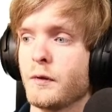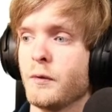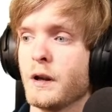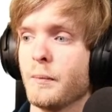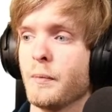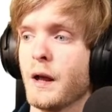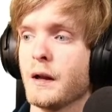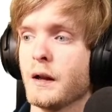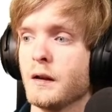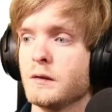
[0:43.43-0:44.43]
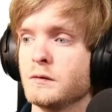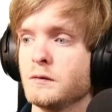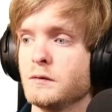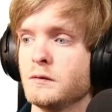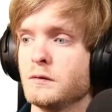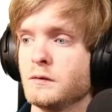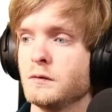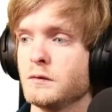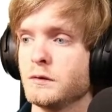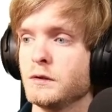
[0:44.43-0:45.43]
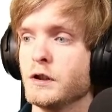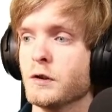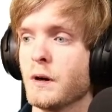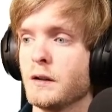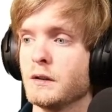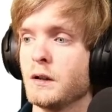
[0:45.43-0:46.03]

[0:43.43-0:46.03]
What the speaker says: Threepenny GUI.